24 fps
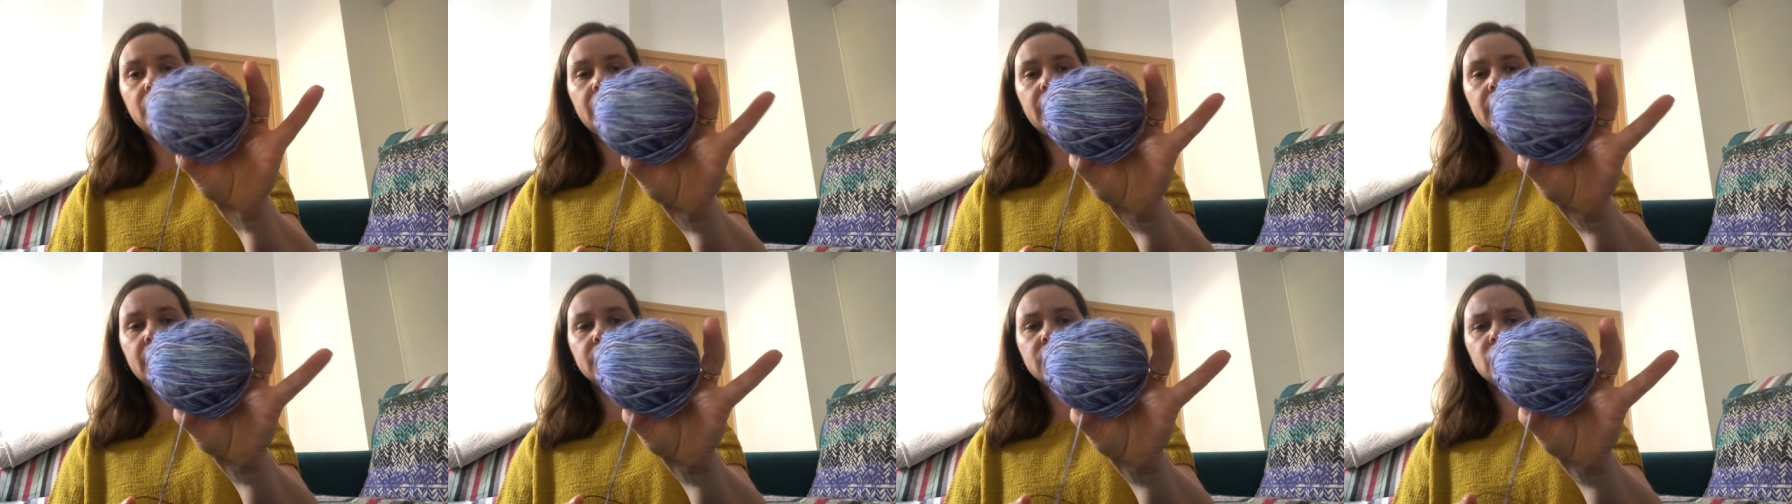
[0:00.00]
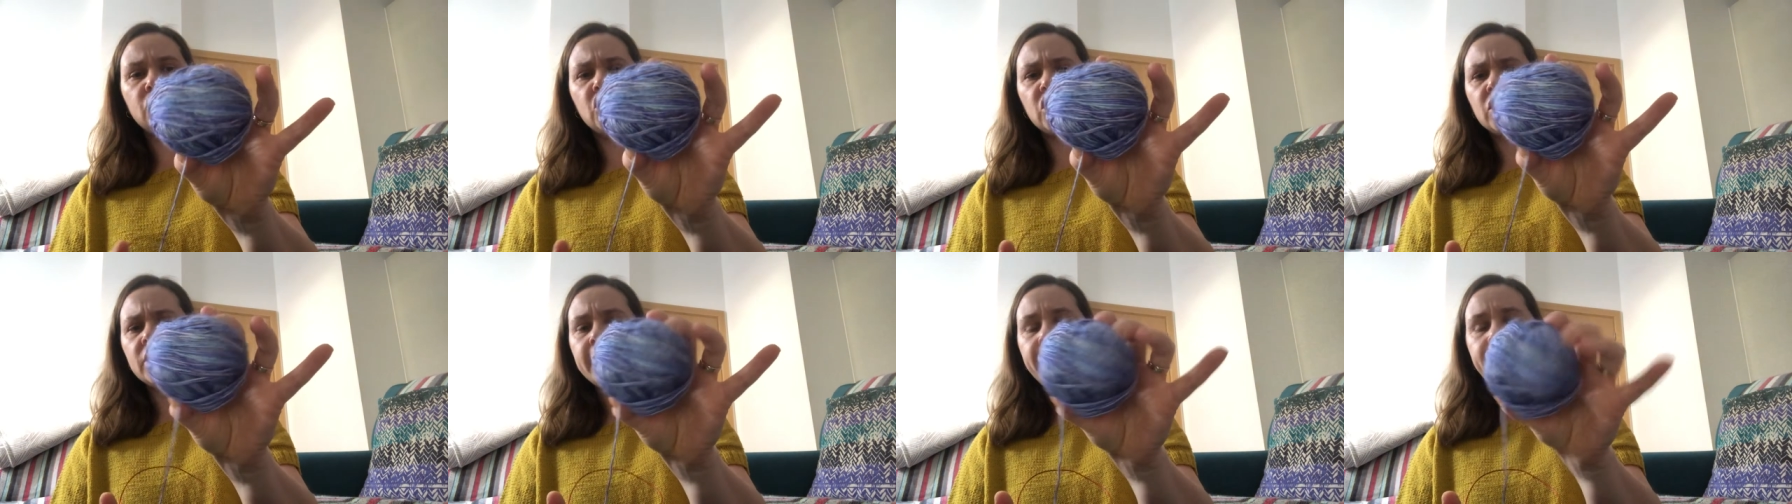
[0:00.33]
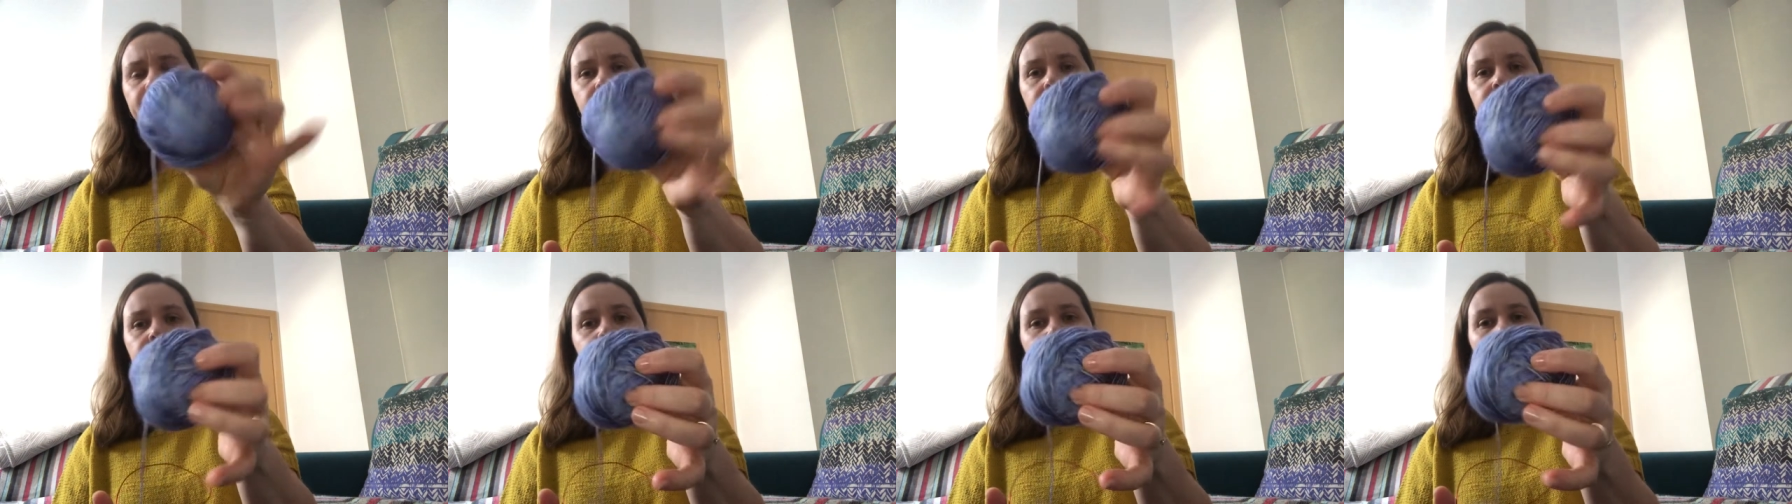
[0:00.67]
is just
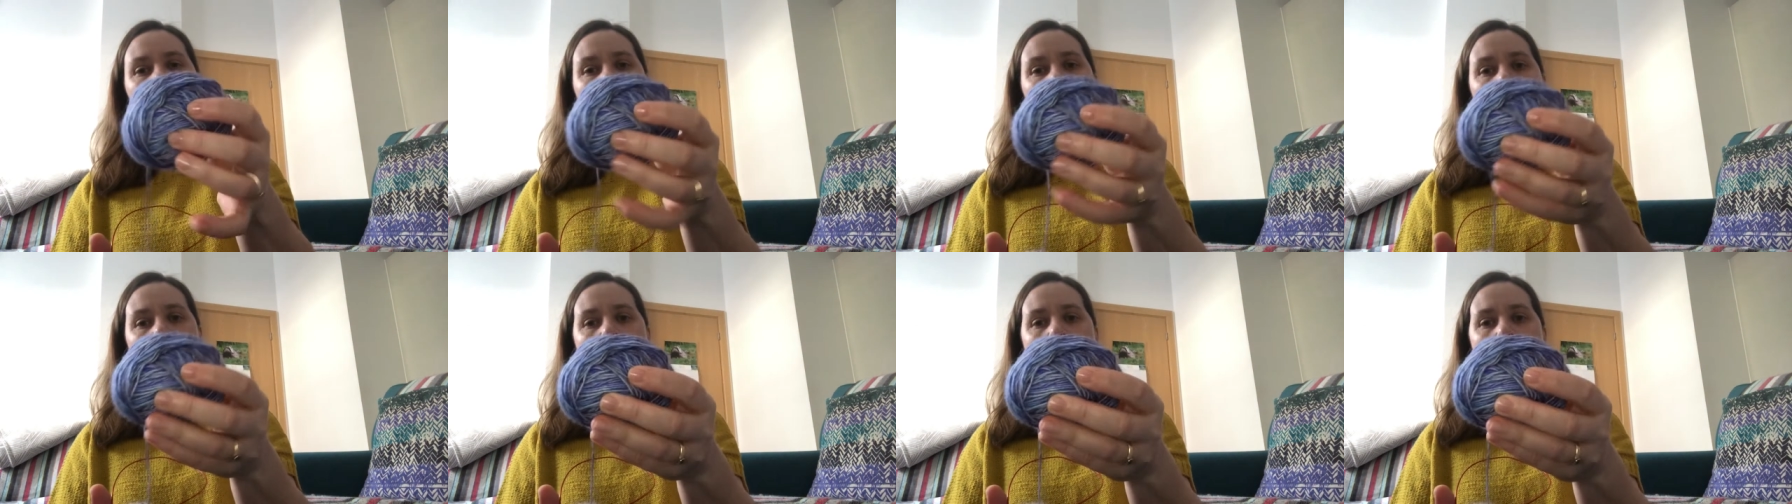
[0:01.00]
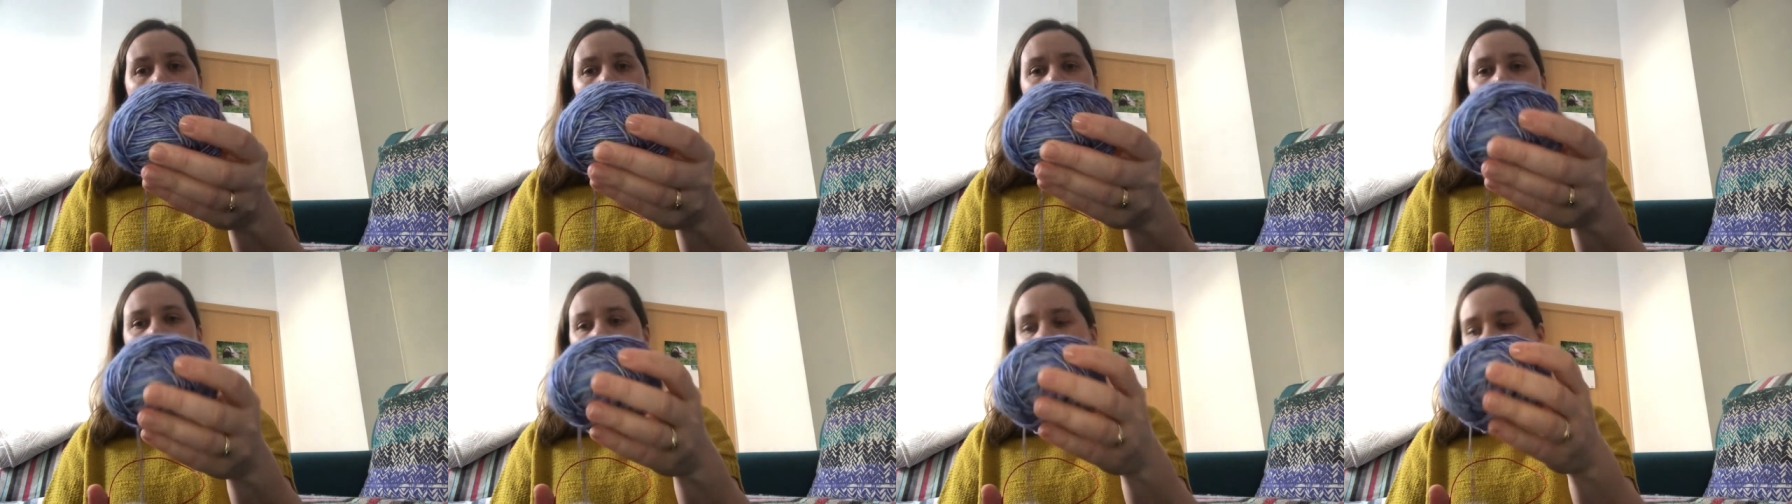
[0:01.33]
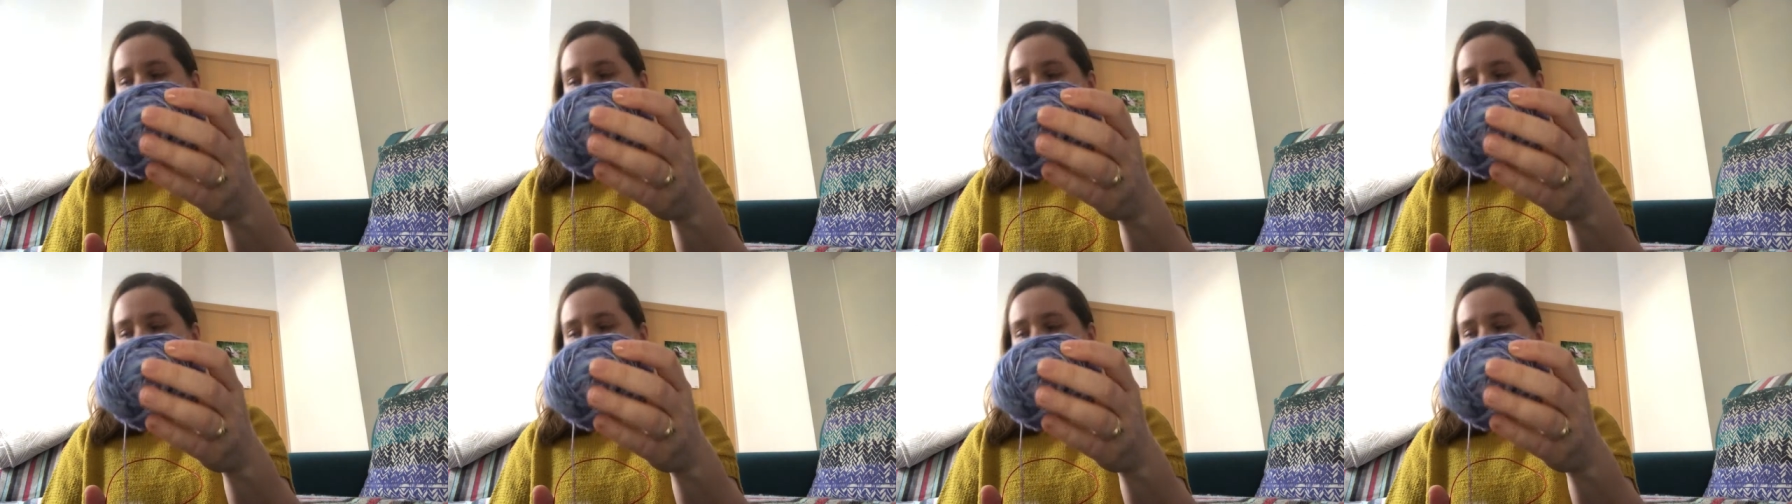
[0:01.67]
50 grams.